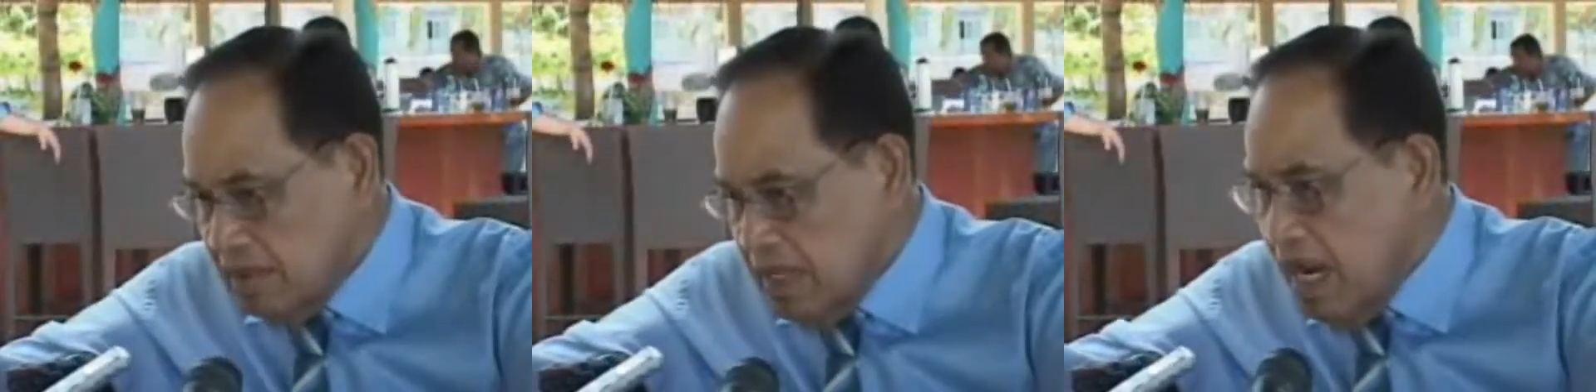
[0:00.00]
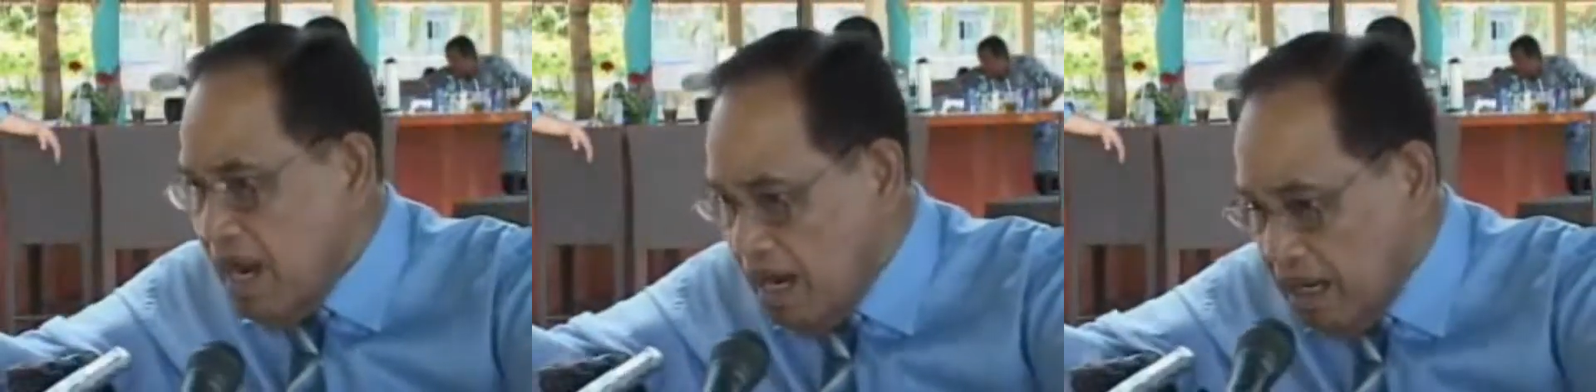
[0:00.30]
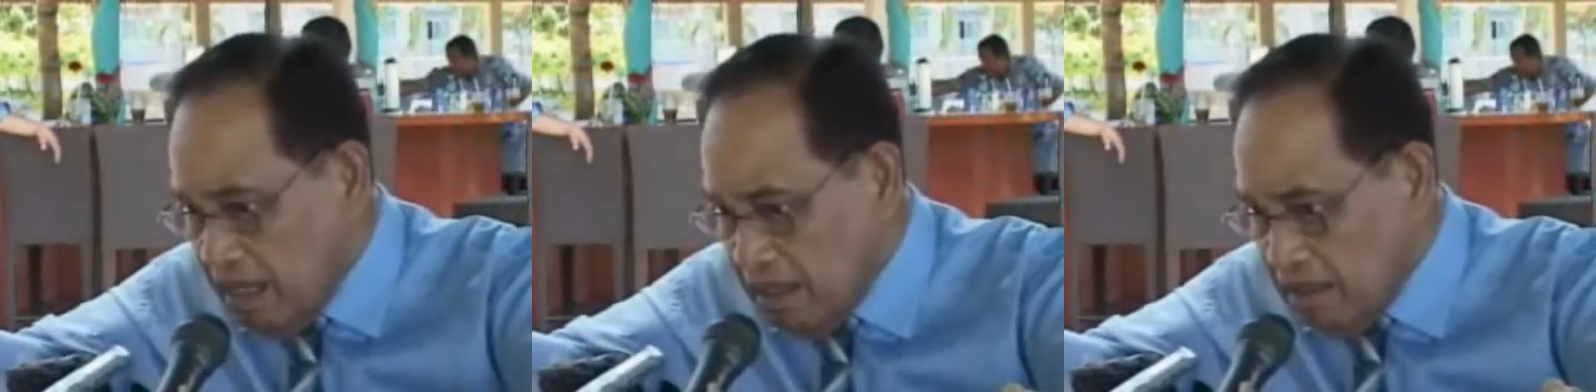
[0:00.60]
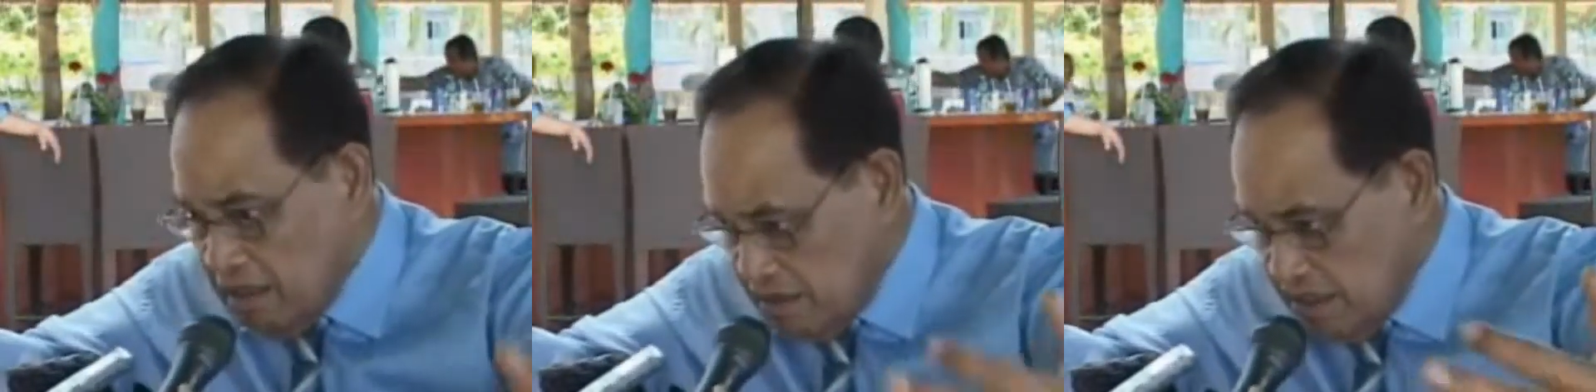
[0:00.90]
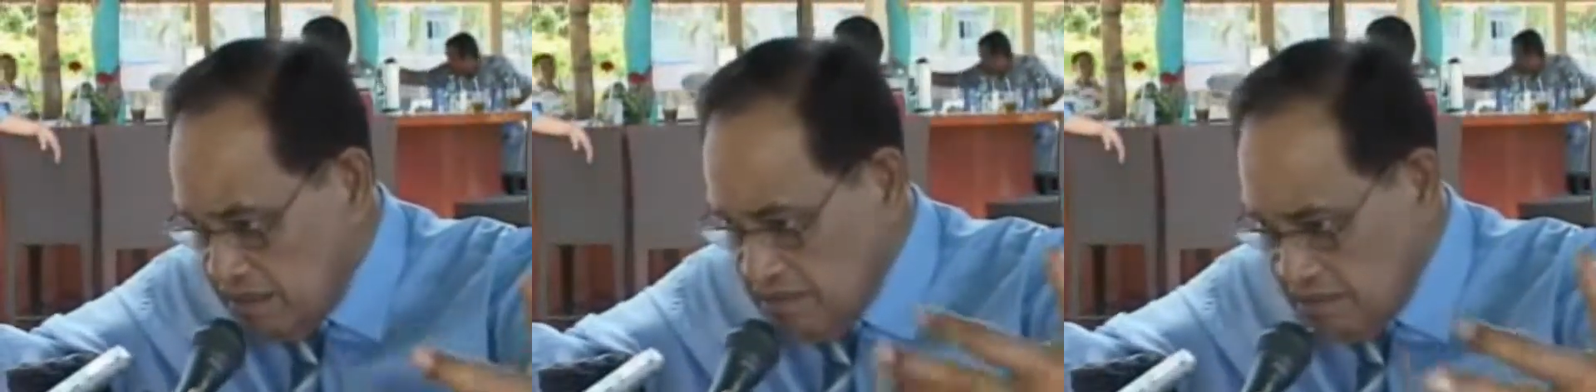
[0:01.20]
To be clear, and
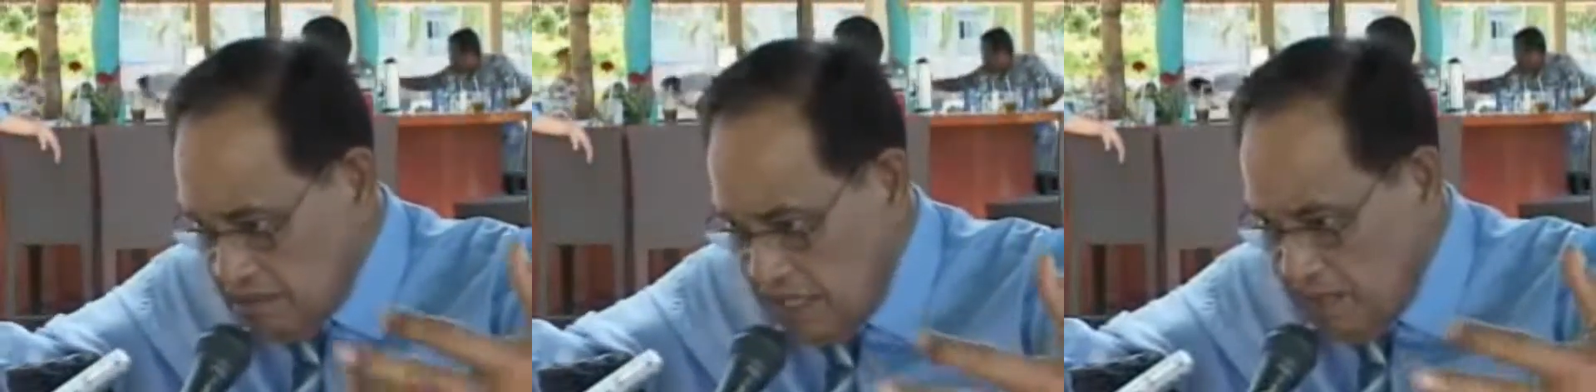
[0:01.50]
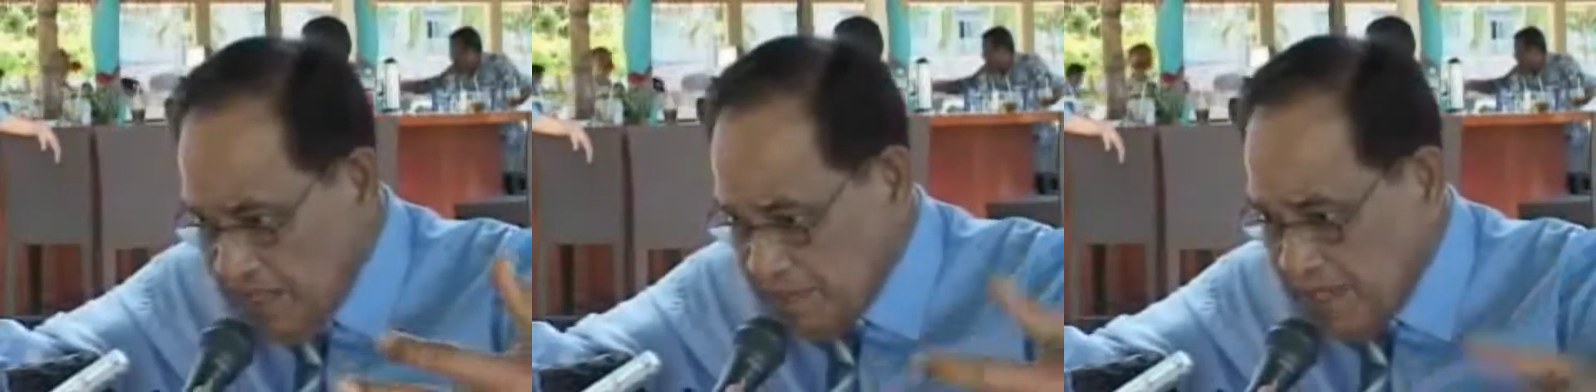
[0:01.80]
because I know